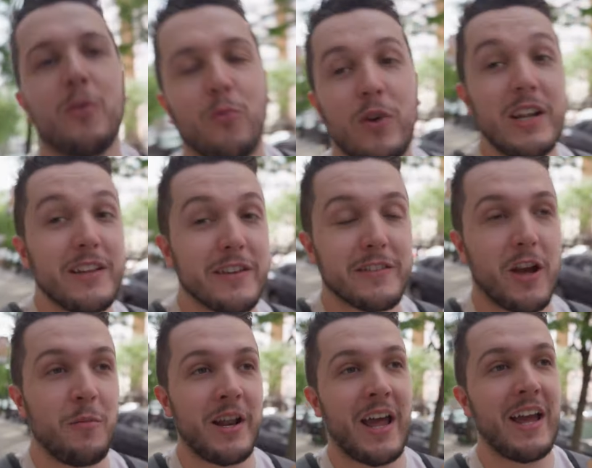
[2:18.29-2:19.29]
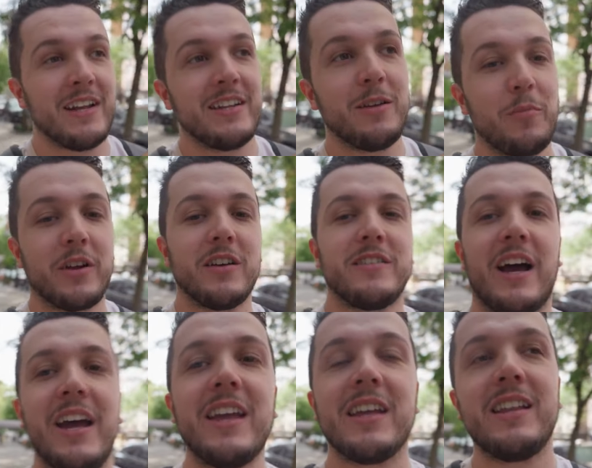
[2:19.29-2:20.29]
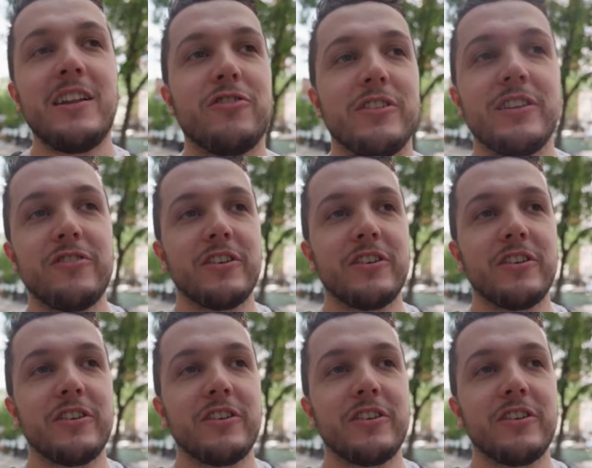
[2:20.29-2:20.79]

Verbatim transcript: really does come in handy because I can literally